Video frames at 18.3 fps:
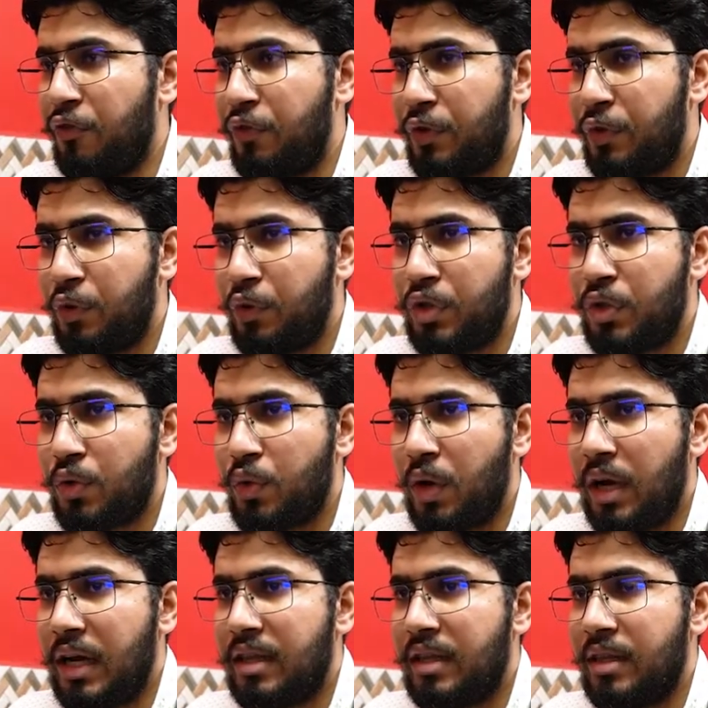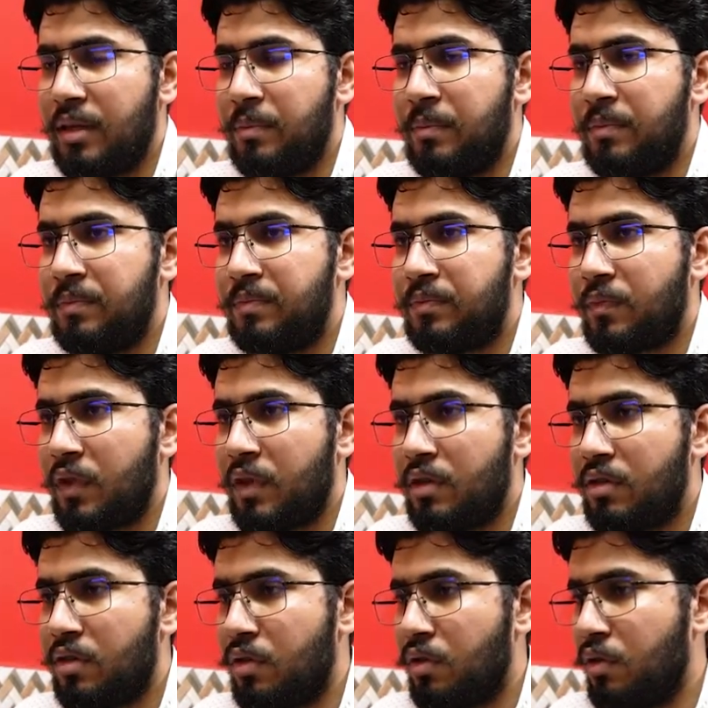to square them,
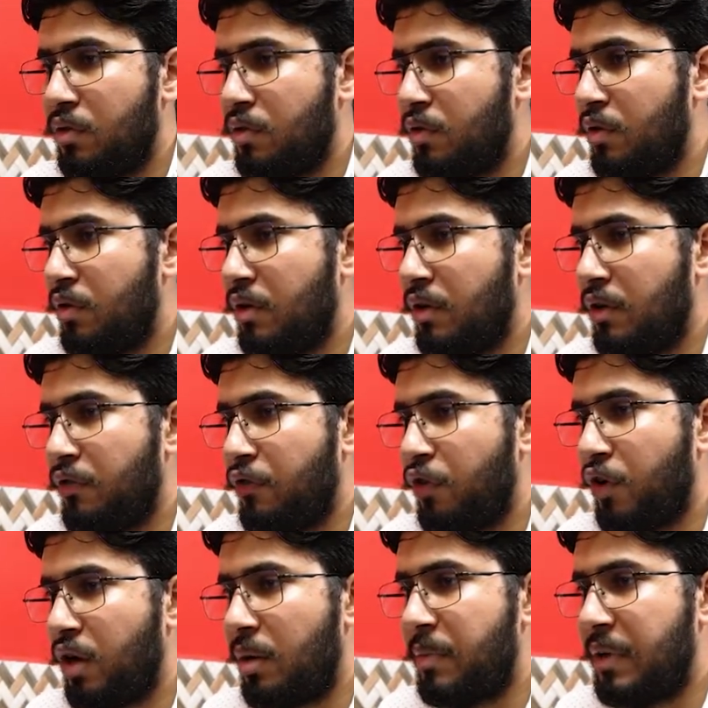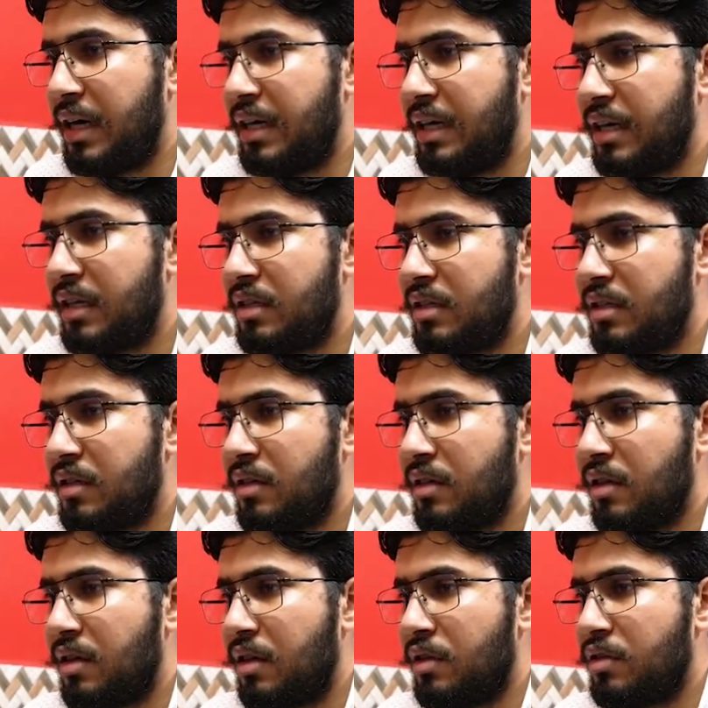so for a matrix,
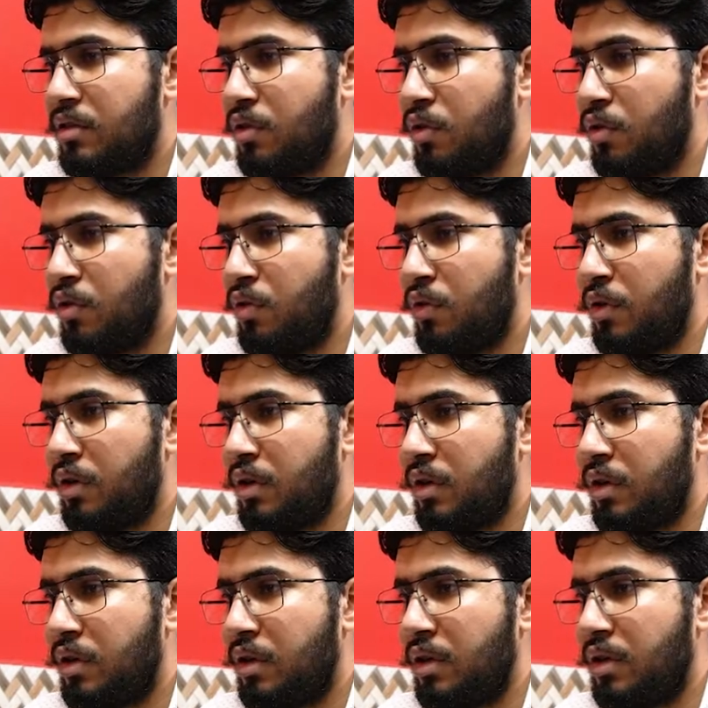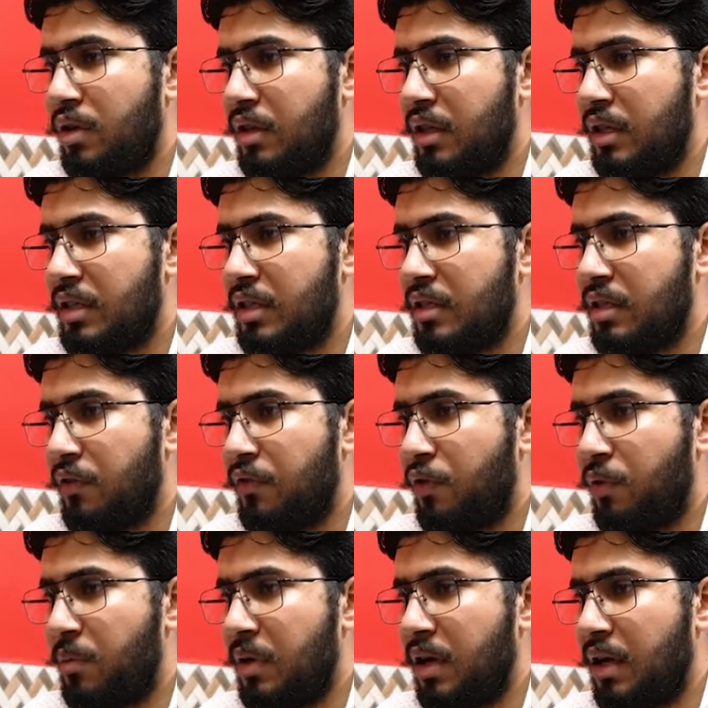so this is the
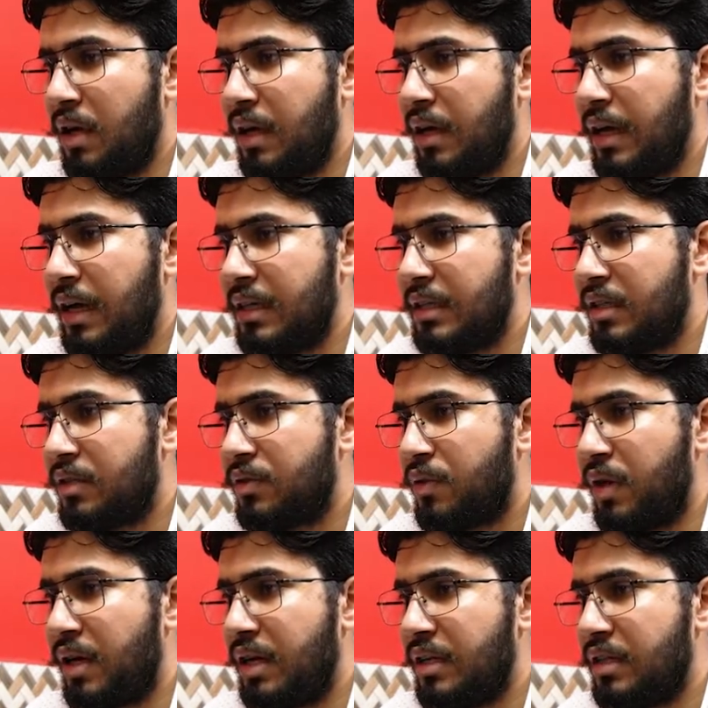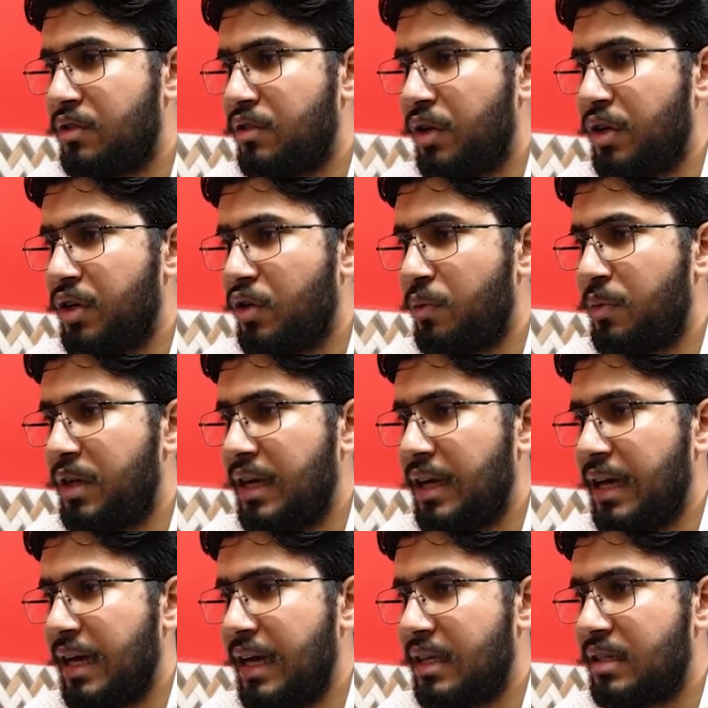formula. X square is going to be
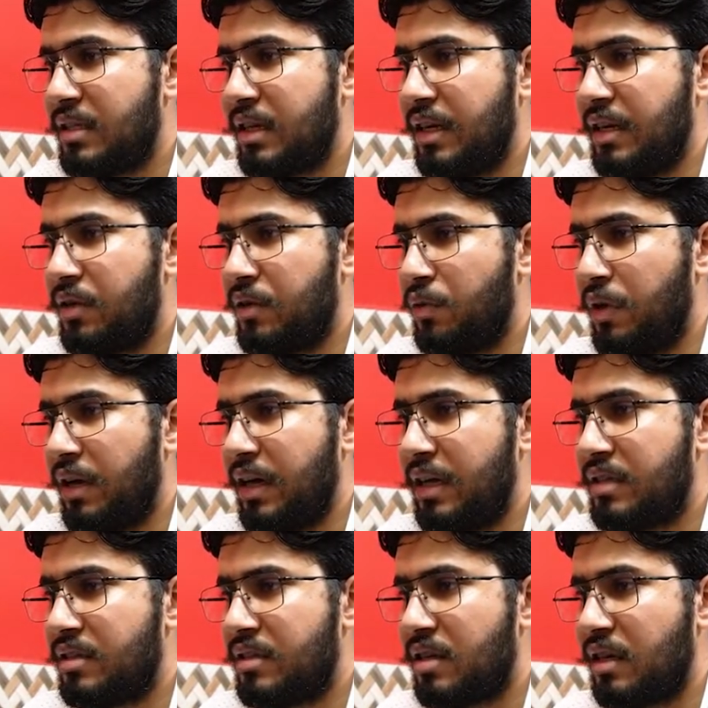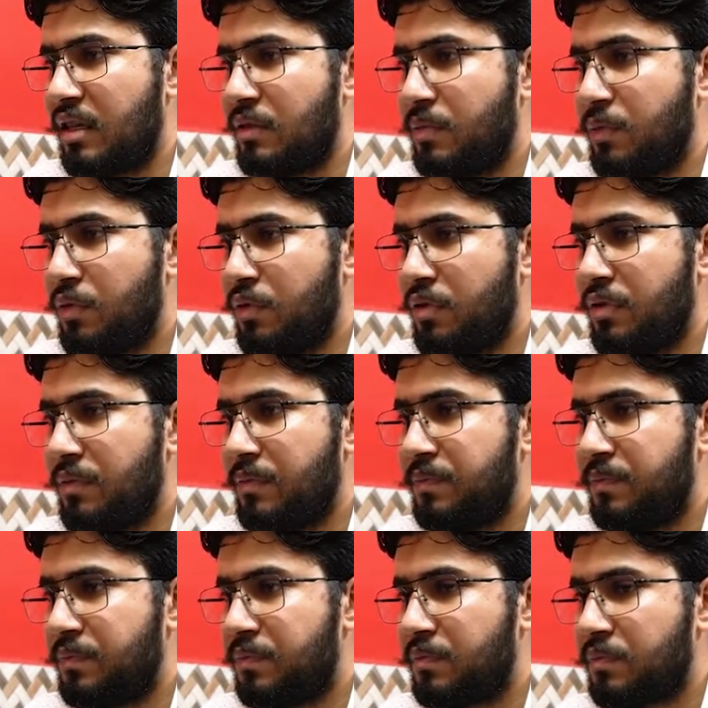x into x transpose.
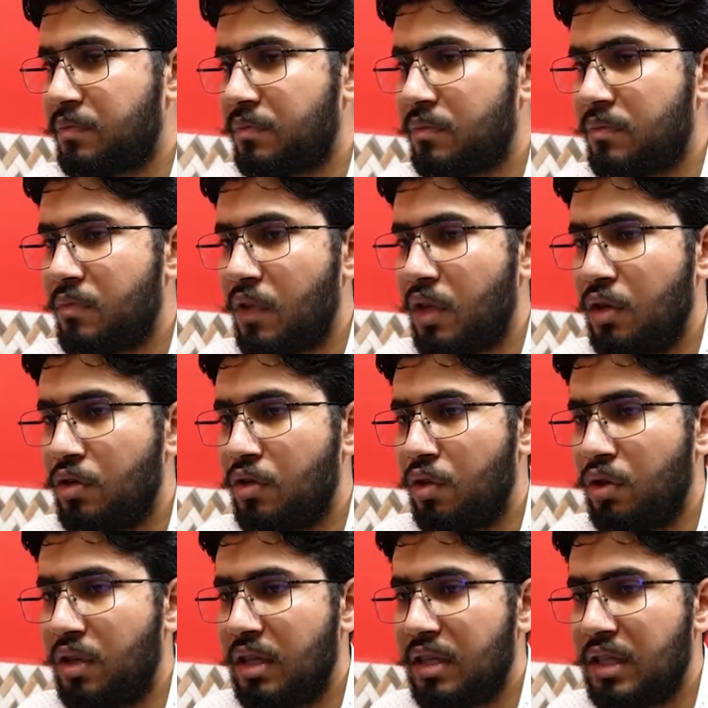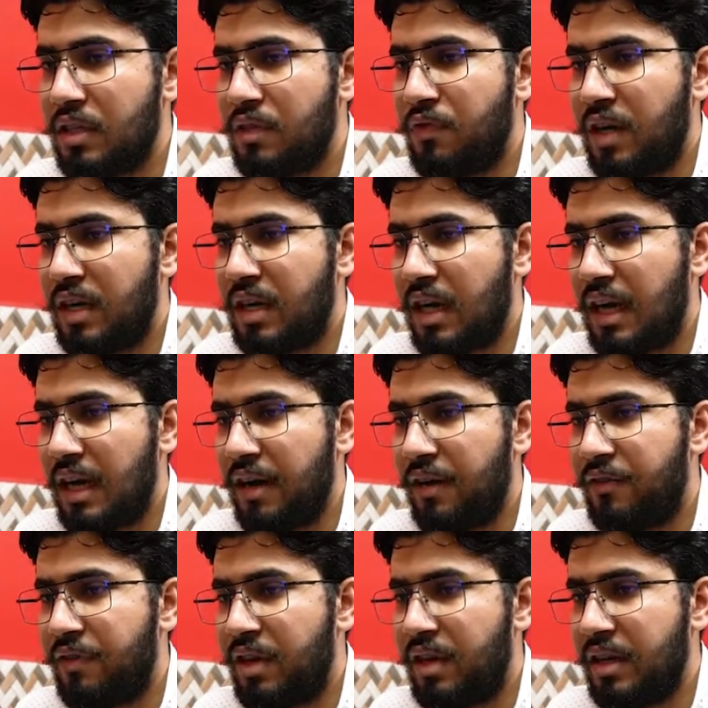So this is what I
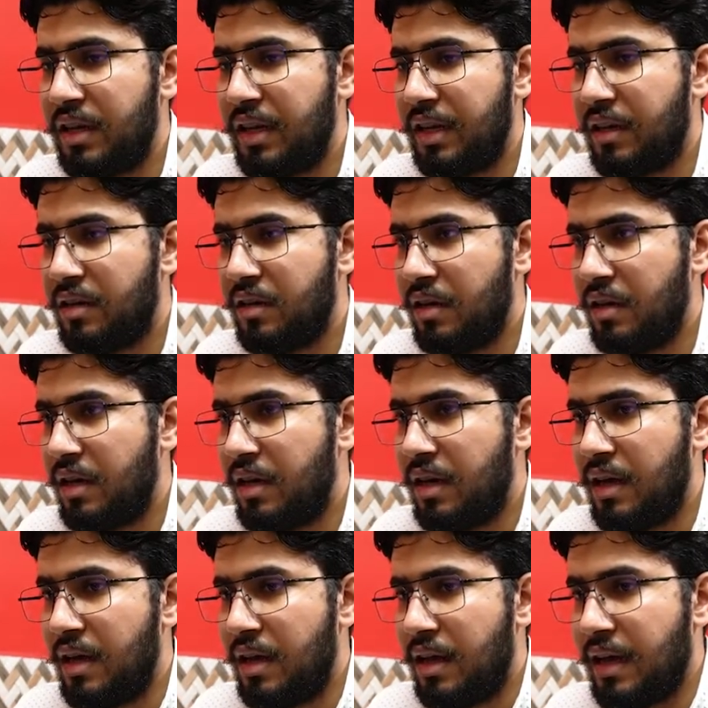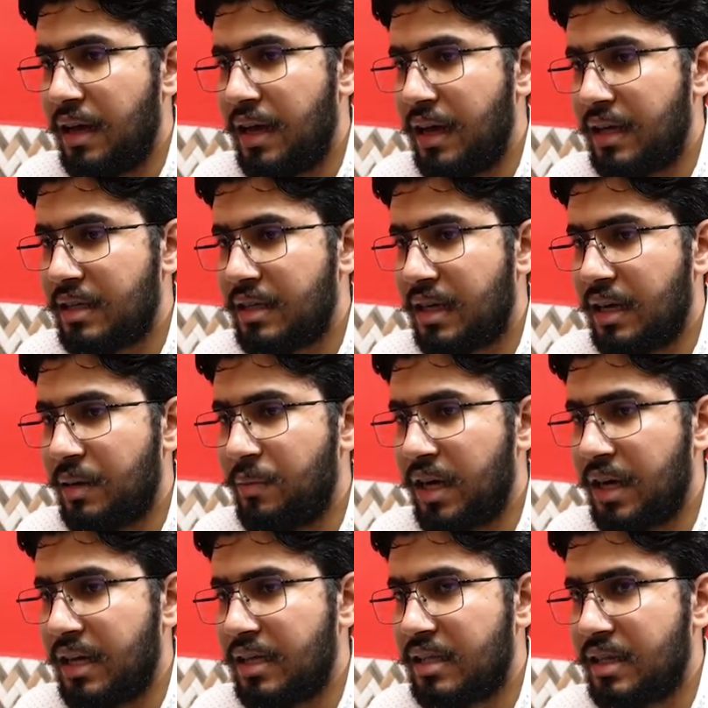have done here. Xi
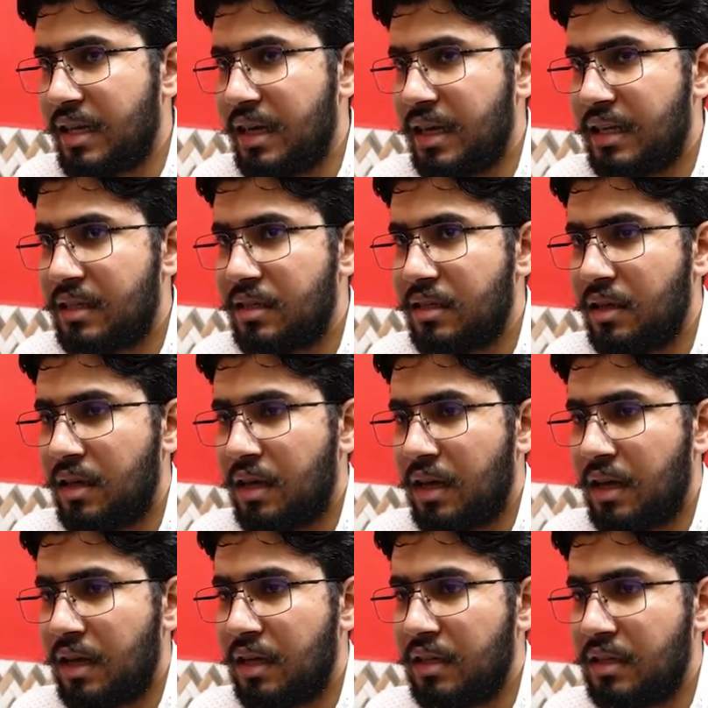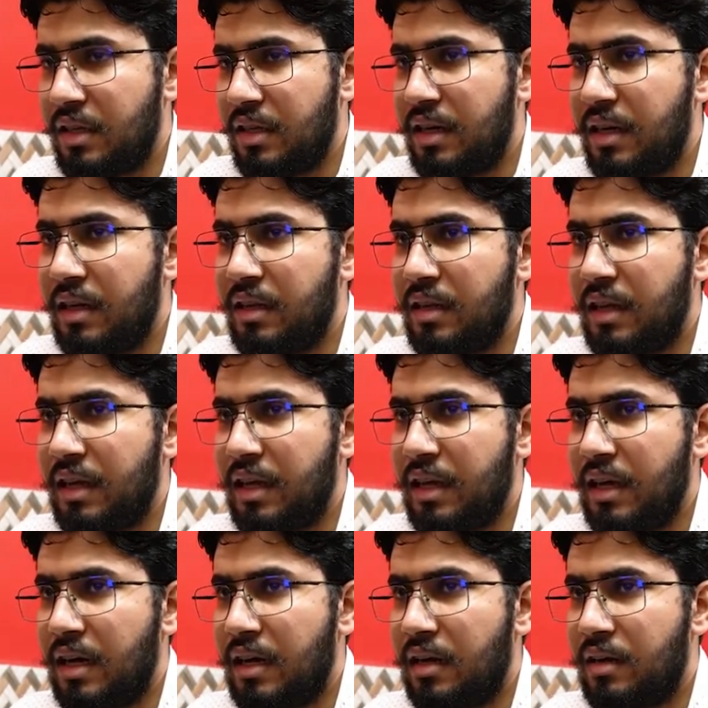minus x, considering they
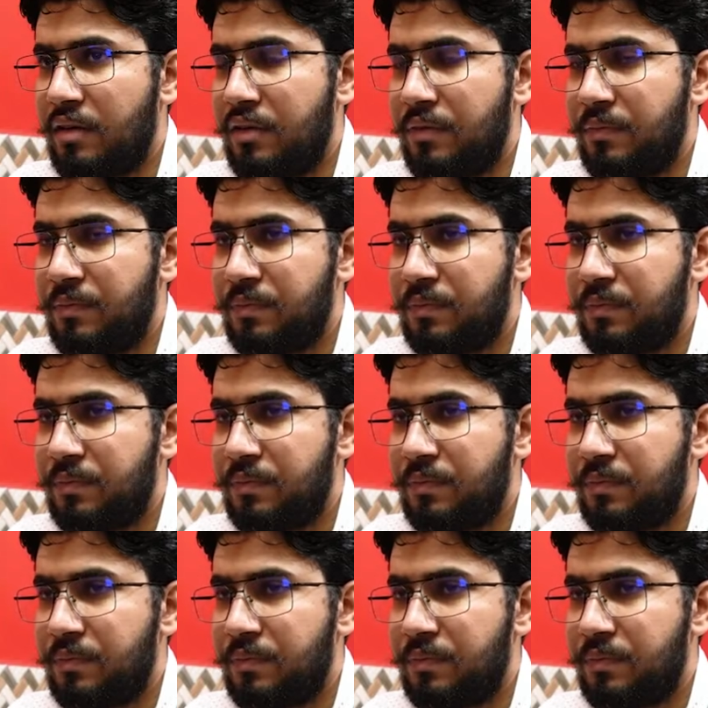are